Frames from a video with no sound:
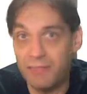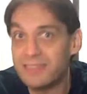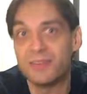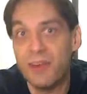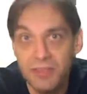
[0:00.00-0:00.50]

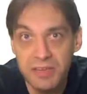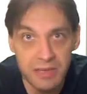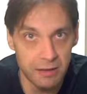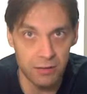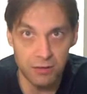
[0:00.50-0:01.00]
That's another
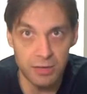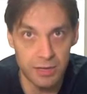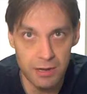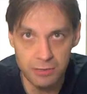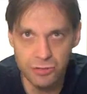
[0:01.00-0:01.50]
key to
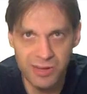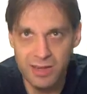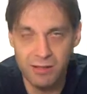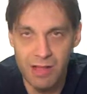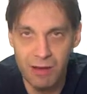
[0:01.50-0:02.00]
looking young,
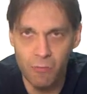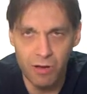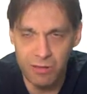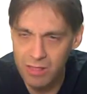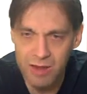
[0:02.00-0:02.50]
drinking a lot,
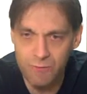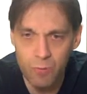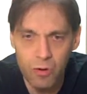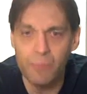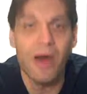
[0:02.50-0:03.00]
a lot of
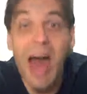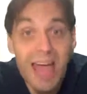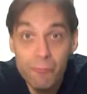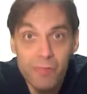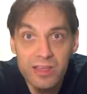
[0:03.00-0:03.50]
water. But
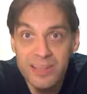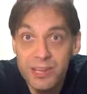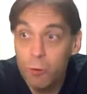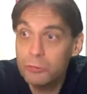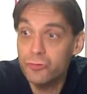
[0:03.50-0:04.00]
I really
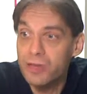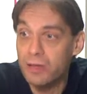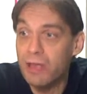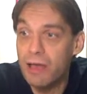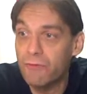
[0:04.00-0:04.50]
don't drink
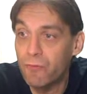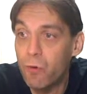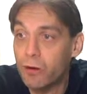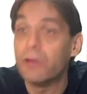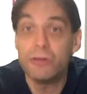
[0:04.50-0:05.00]
a lot of water.